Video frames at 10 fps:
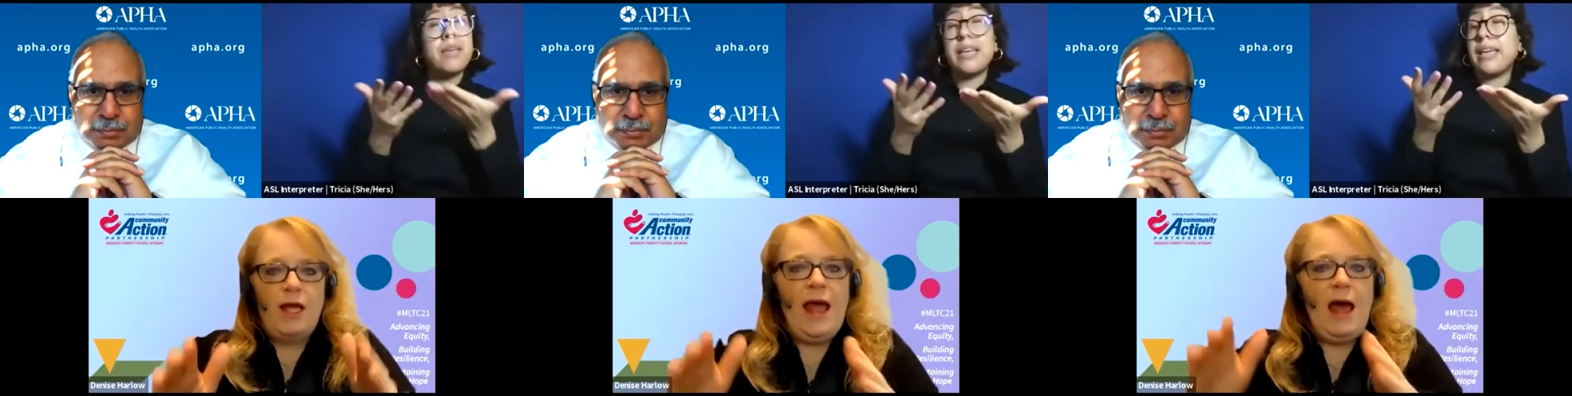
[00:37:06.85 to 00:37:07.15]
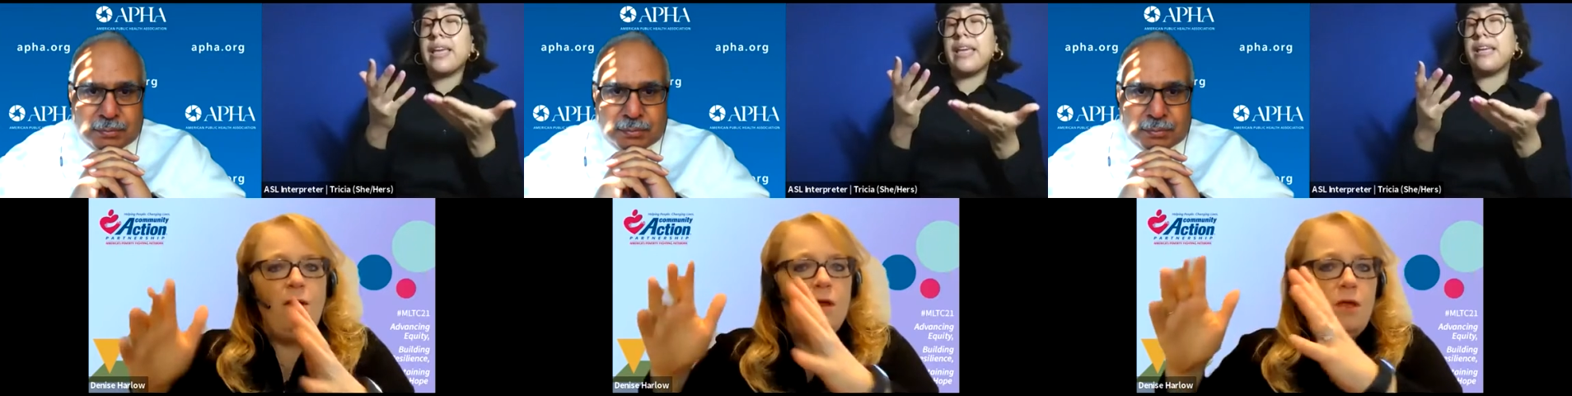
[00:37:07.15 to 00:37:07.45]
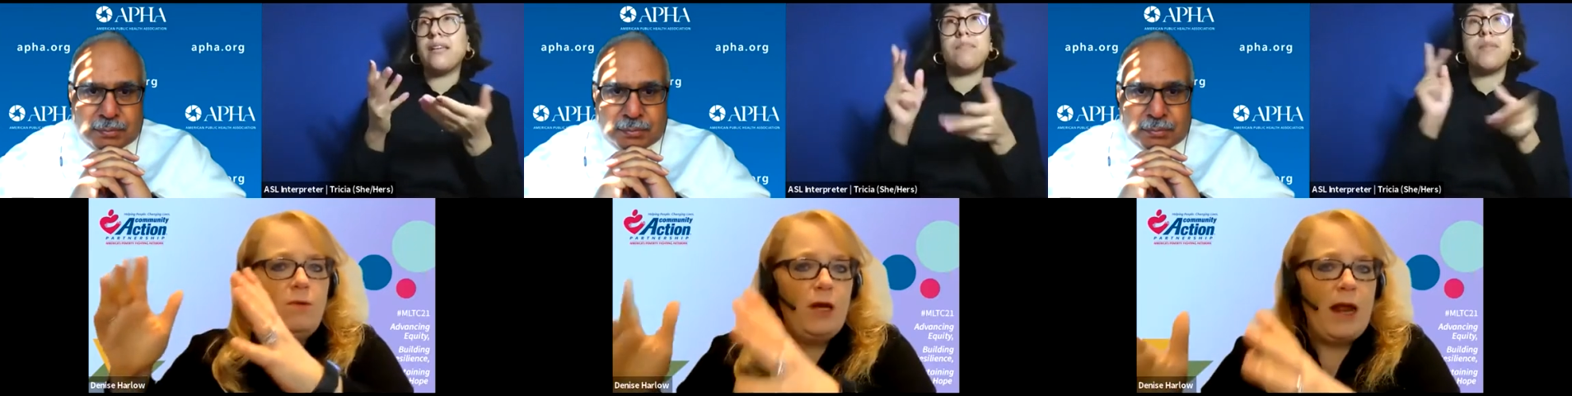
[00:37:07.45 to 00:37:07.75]
Speaker 1: A, how can
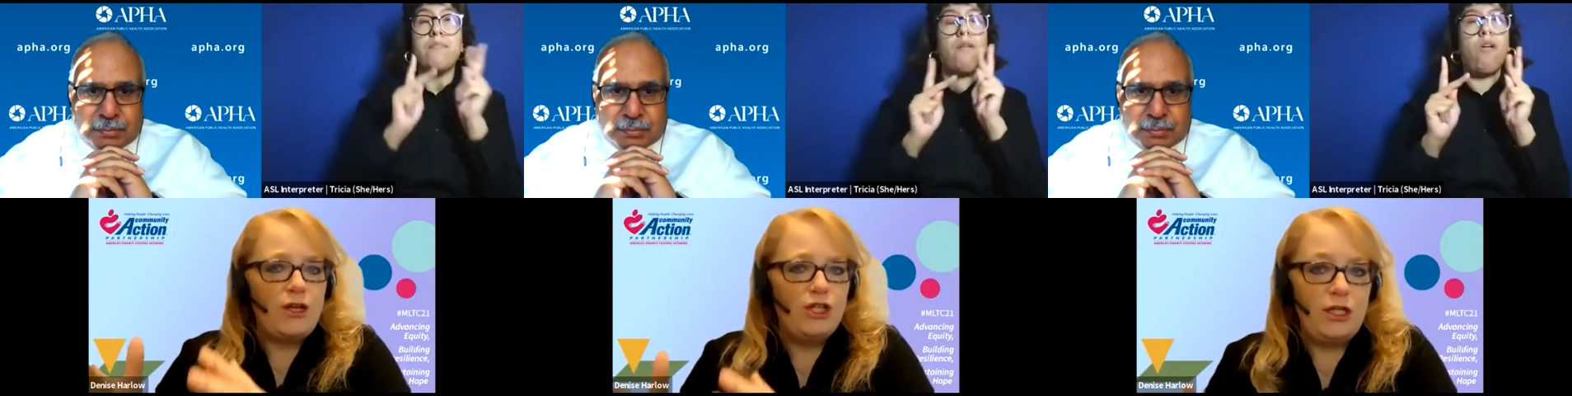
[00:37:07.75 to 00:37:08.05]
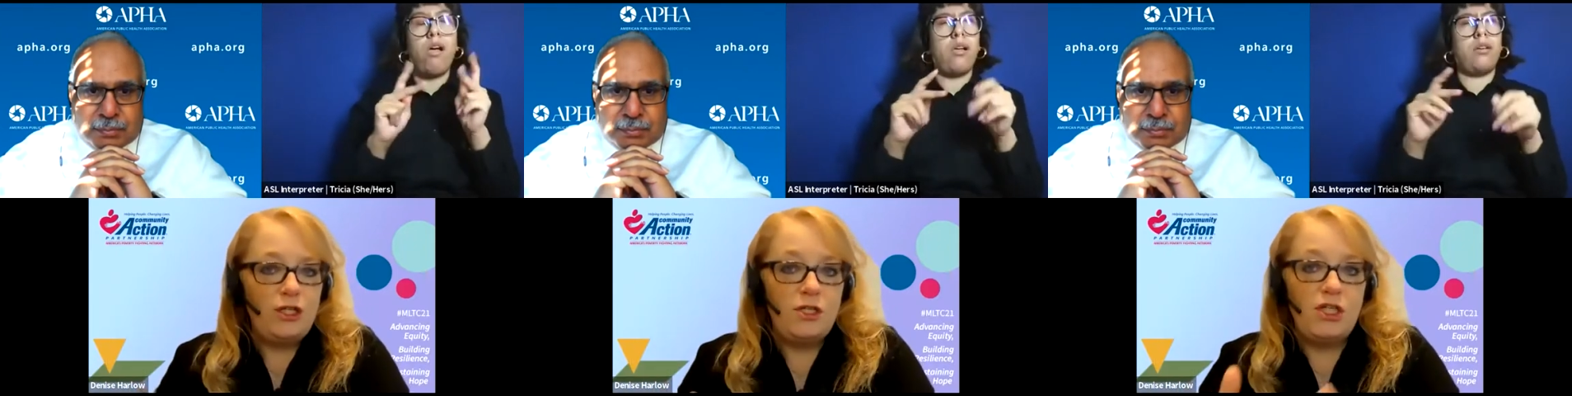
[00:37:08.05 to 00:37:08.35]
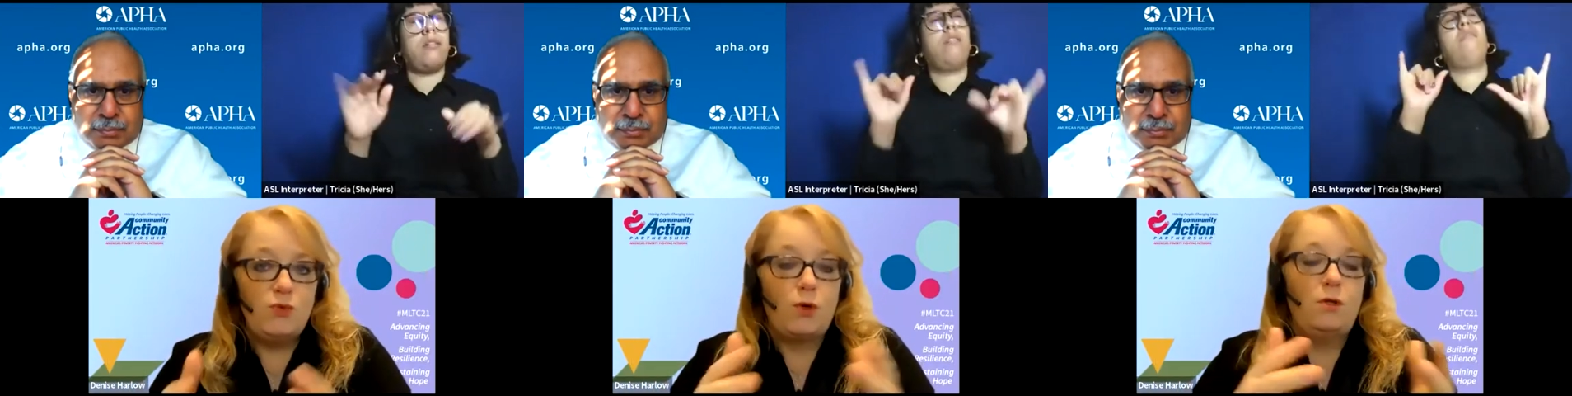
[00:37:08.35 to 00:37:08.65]
community action
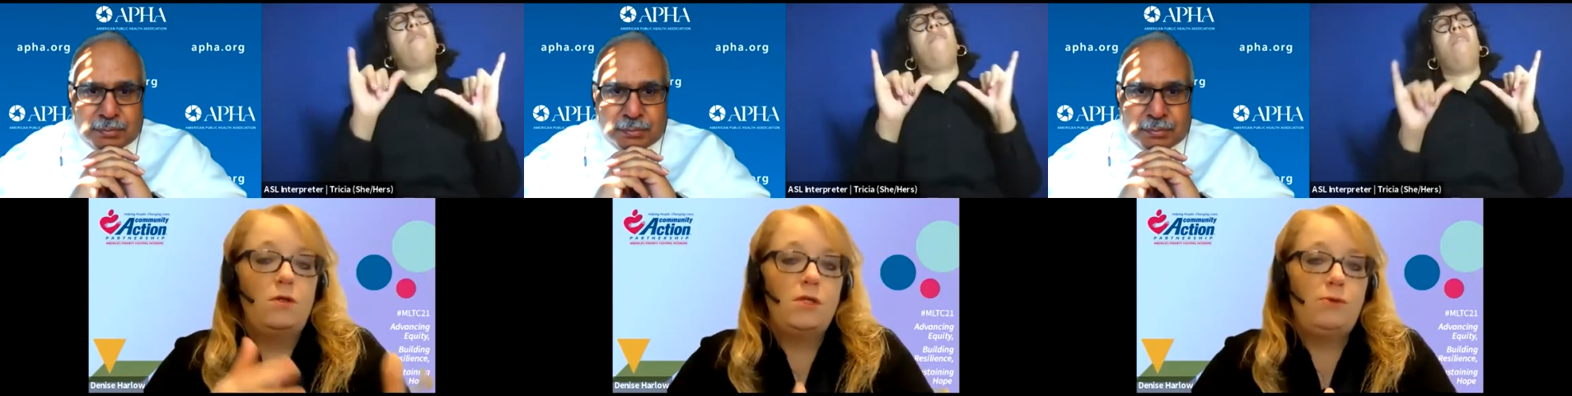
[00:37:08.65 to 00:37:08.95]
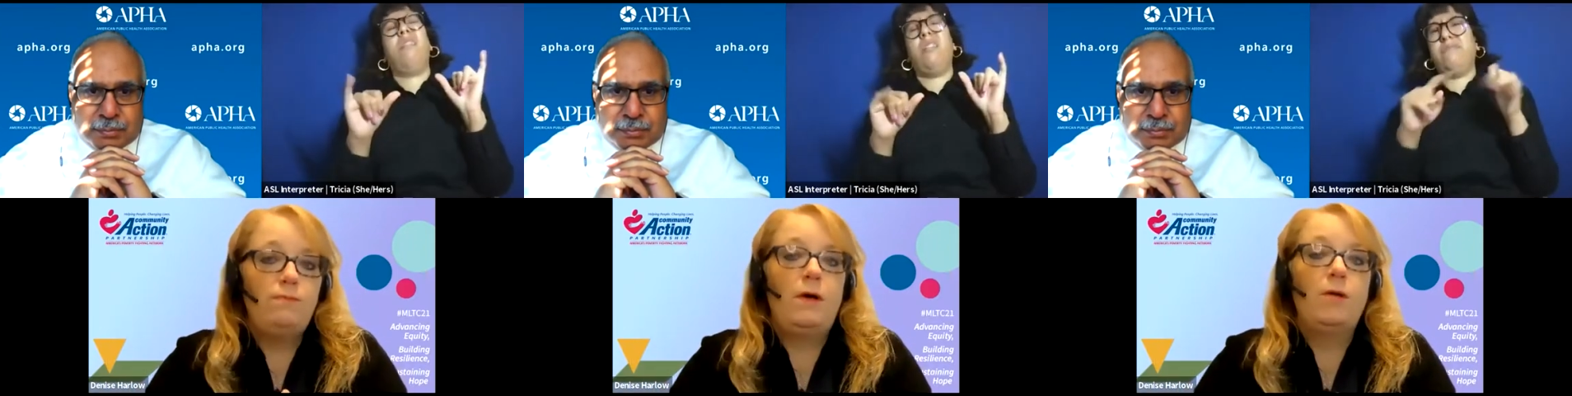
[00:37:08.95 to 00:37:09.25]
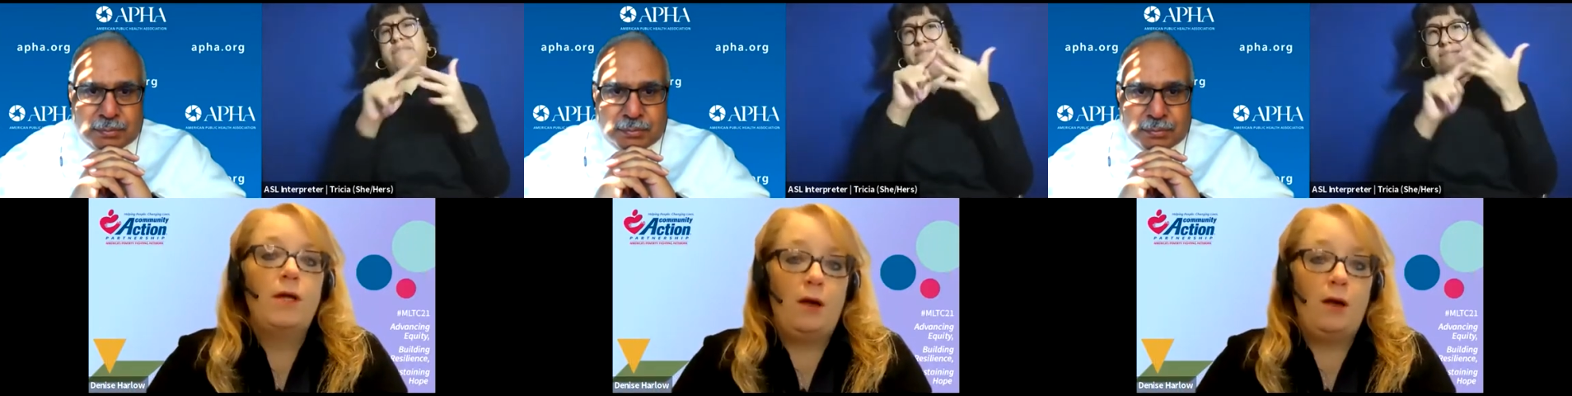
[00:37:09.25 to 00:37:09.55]
agencies work closely with
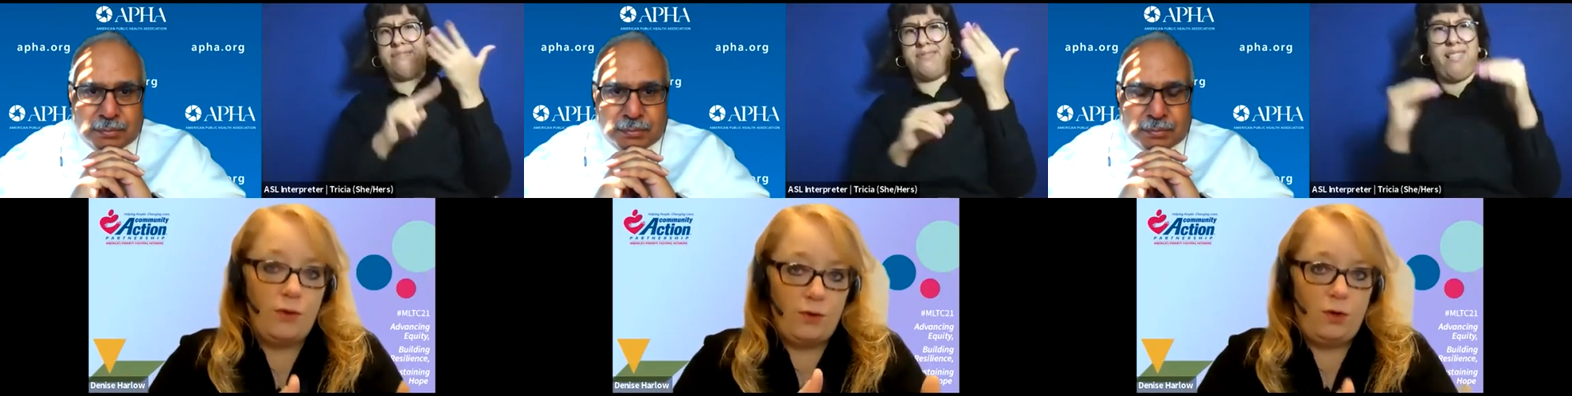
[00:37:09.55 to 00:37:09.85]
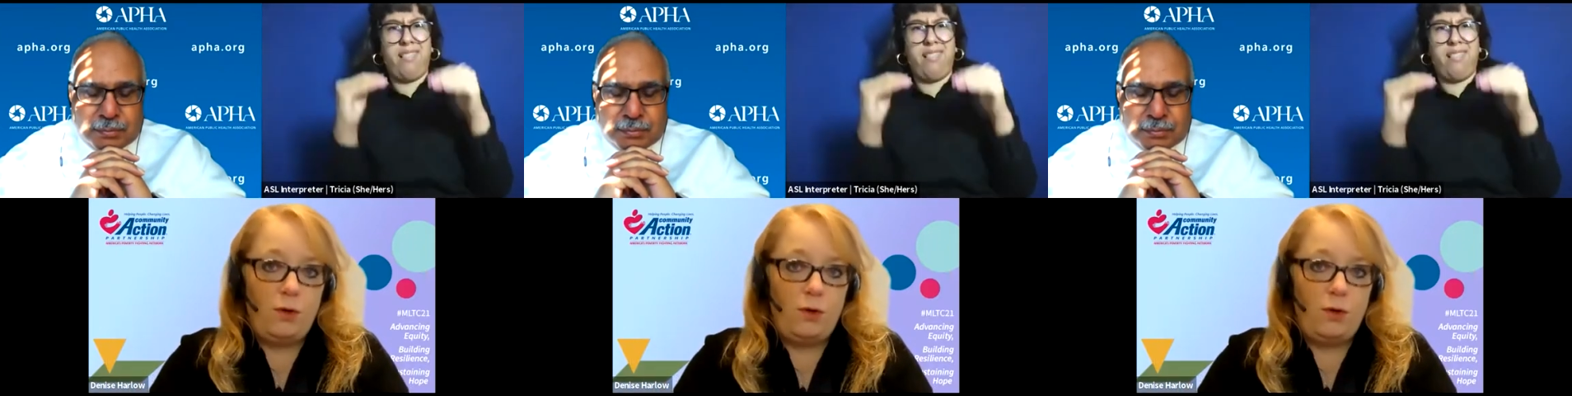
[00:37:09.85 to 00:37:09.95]
public health in their